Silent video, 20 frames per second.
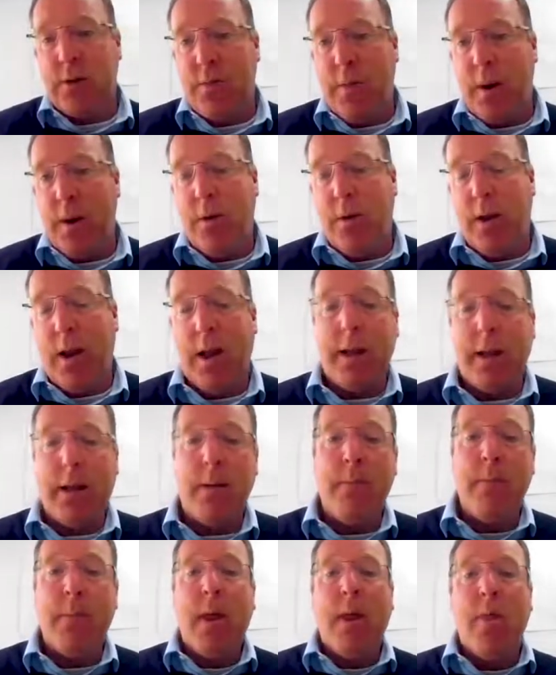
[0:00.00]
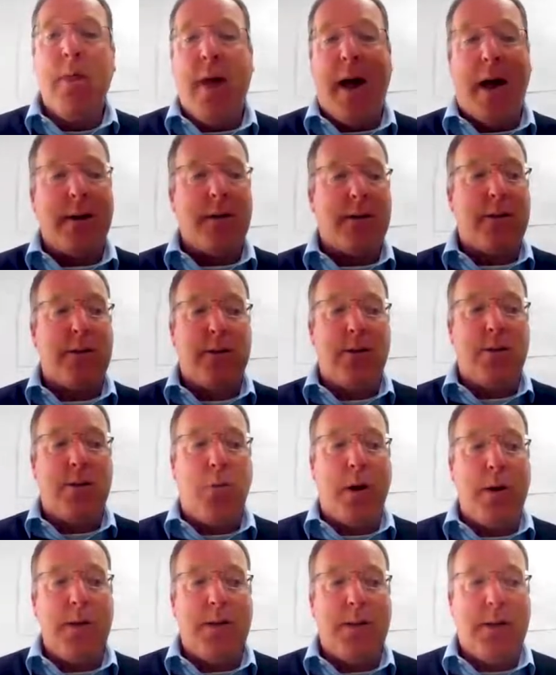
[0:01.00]
to Smoke Lake, that's the
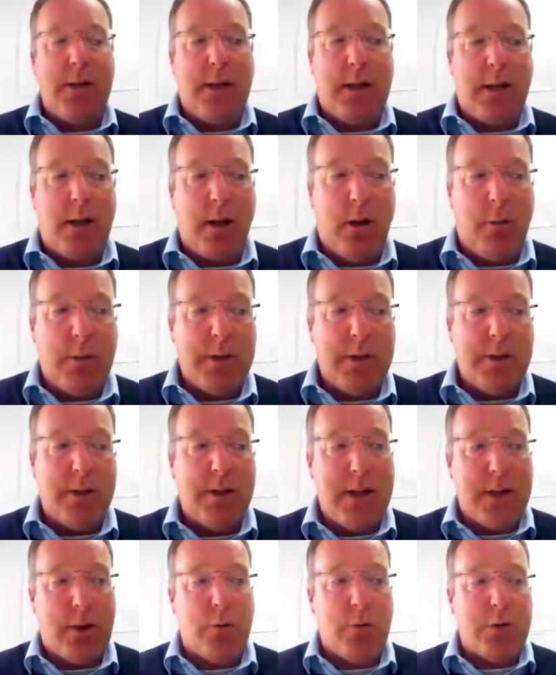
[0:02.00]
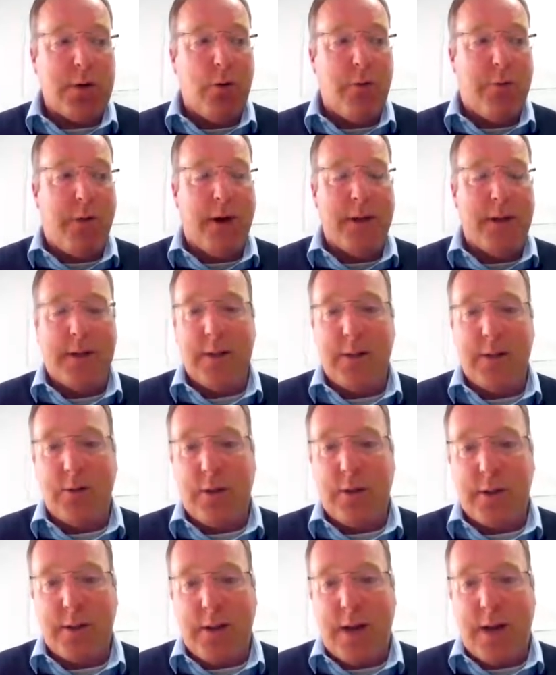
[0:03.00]
20-kilometre nickel sulfide
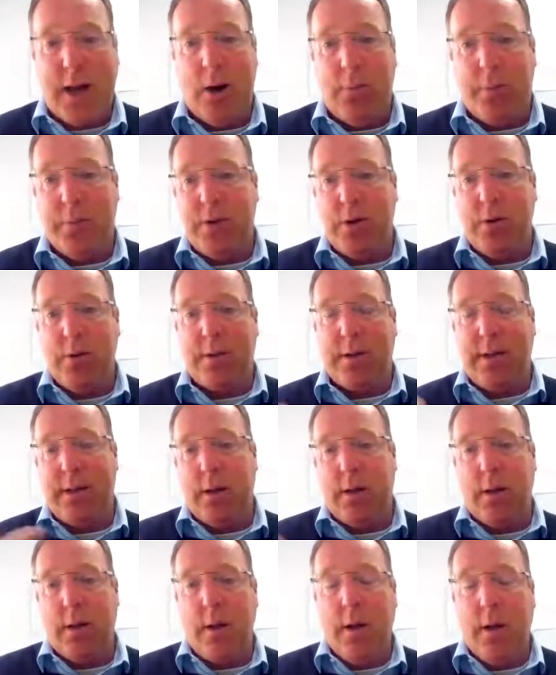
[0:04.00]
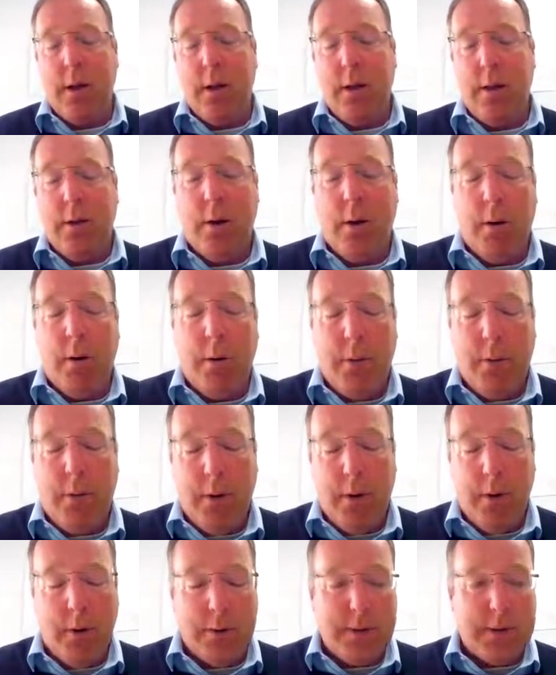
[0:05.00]
district scale opportunity that
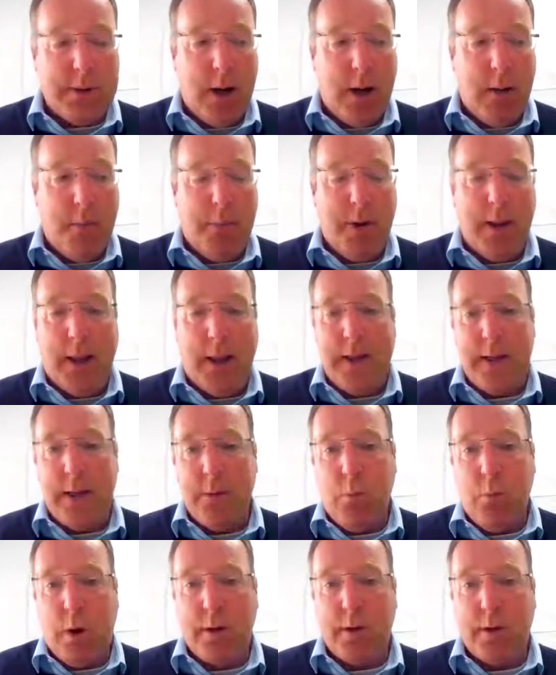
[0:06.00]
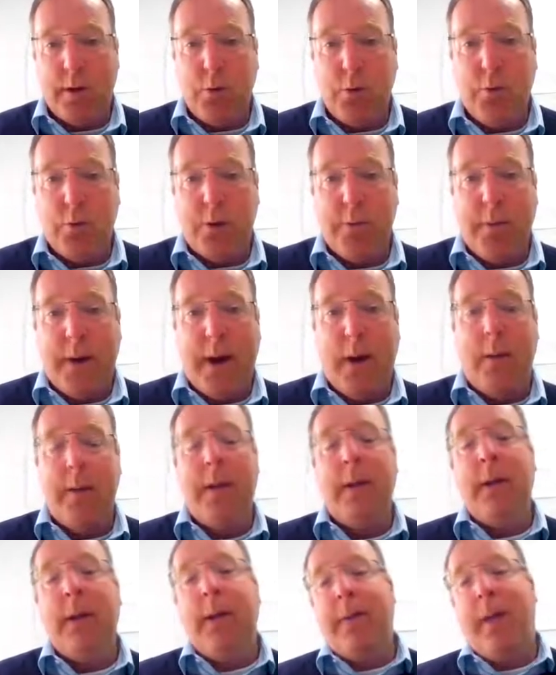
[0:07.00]
Palladium One had talked
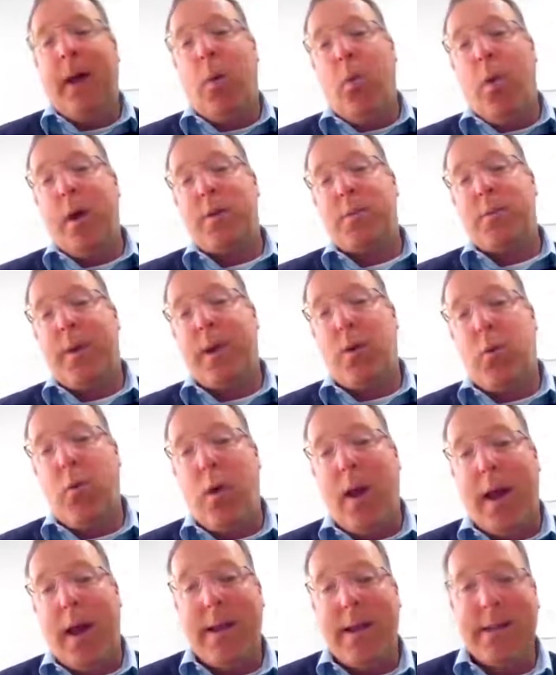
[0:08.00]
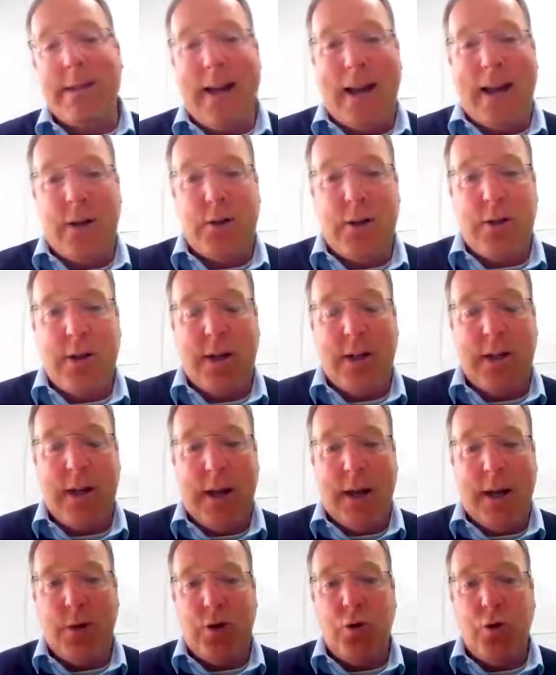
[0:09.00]
about. Now, West Pickle Lake is
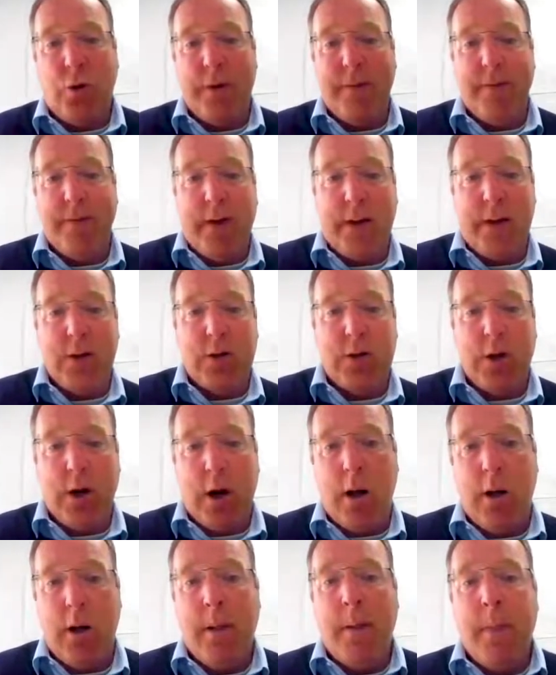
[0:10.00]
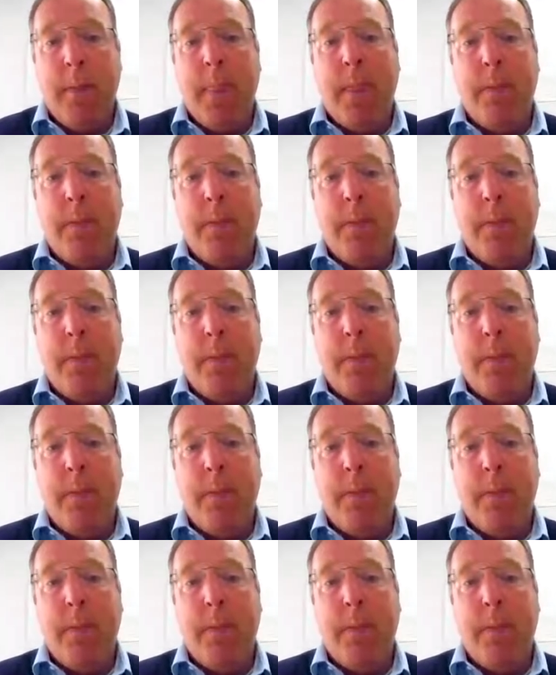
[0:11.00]
actually a joint venture